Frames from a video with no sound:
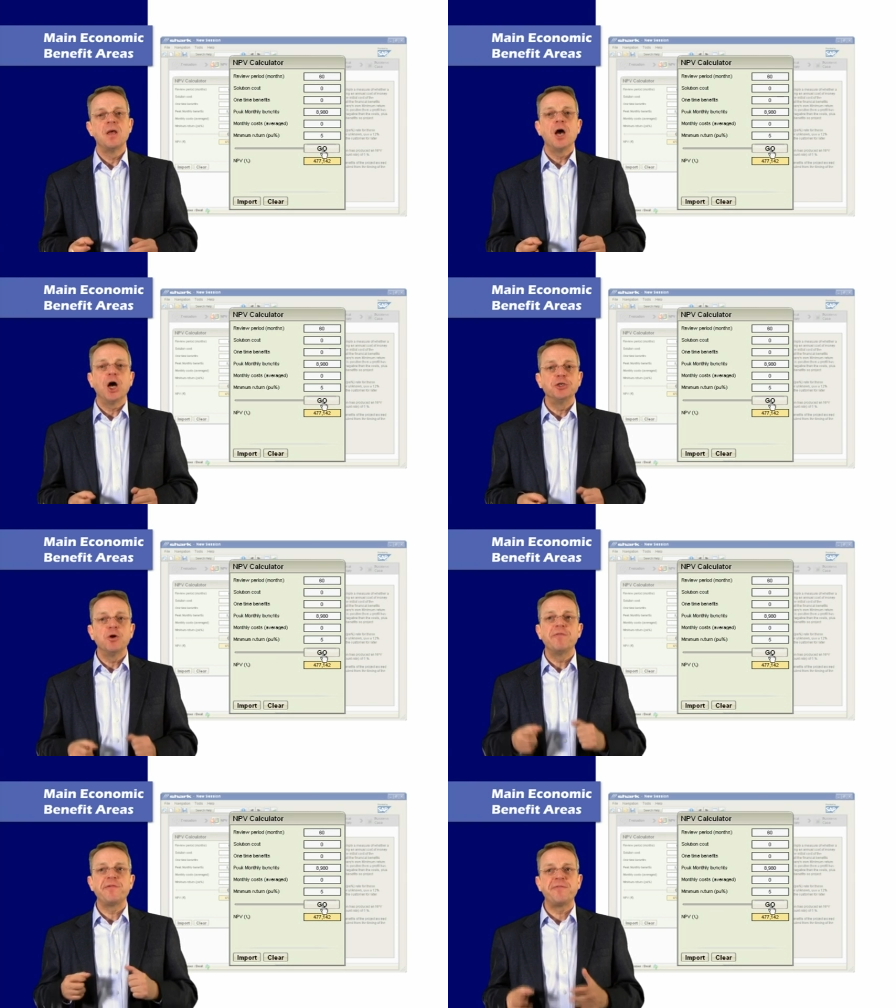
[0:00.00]
and
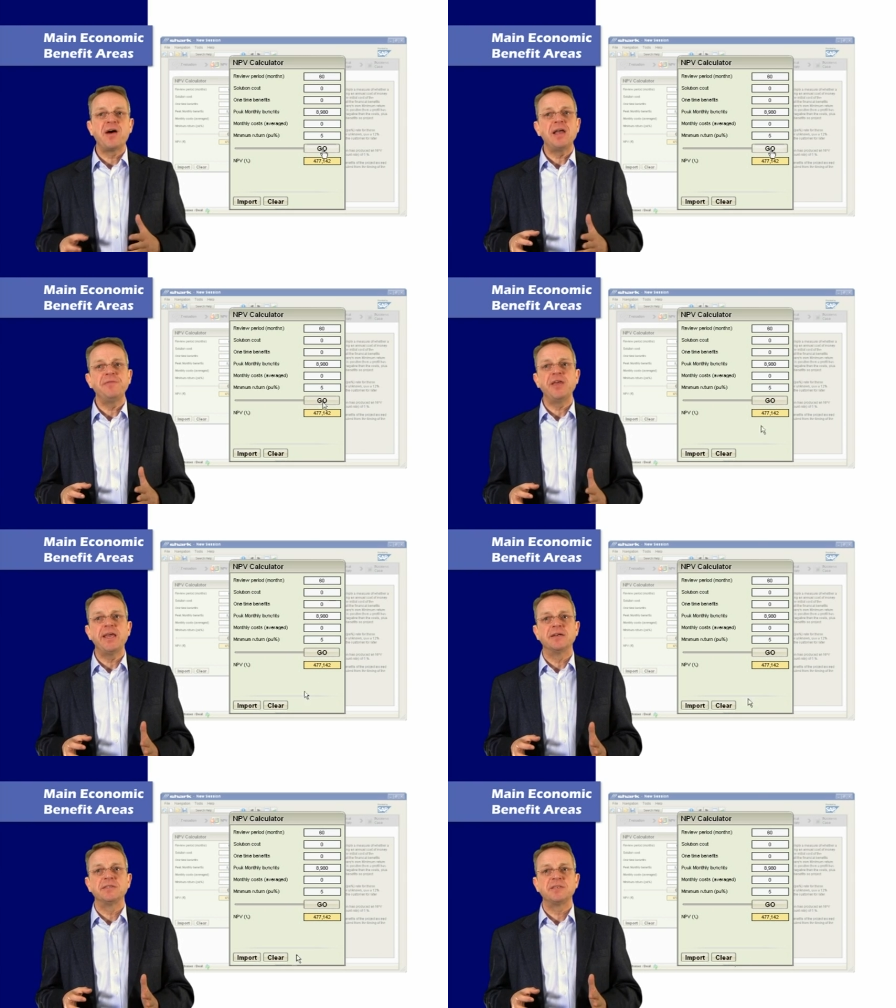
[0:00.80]
over 5
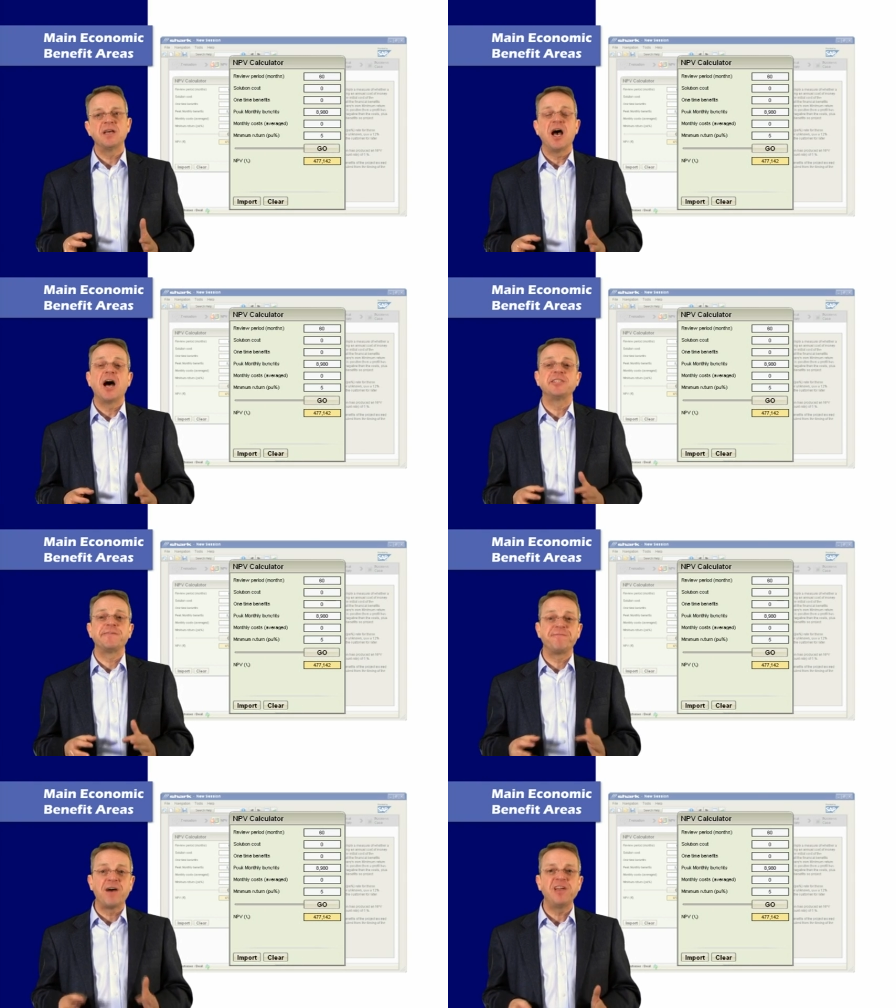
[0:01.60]
years at a
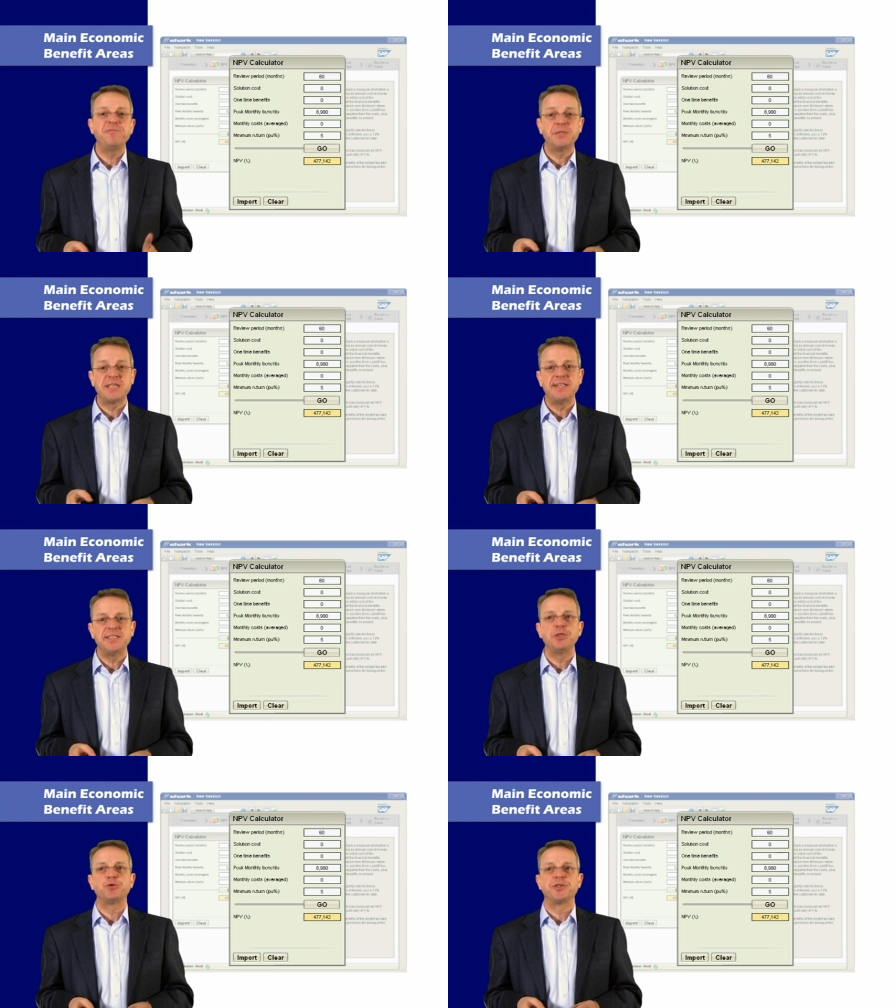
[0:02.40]
5%
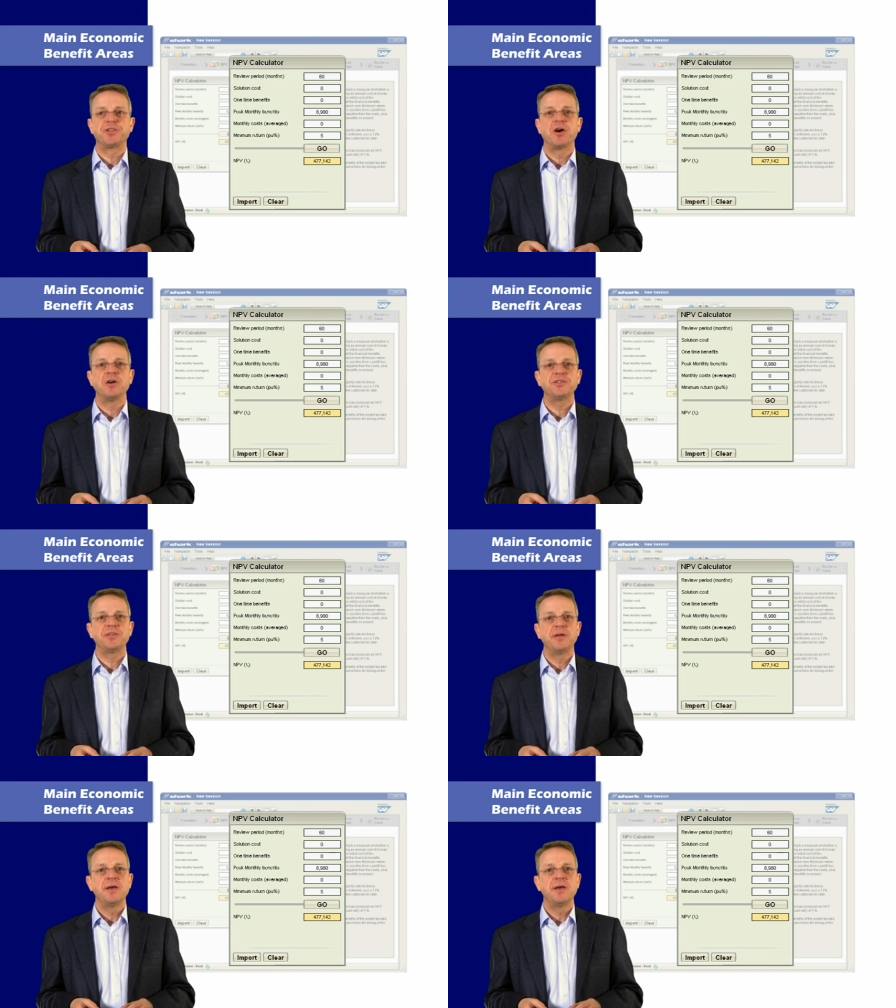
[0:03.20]
interest cost,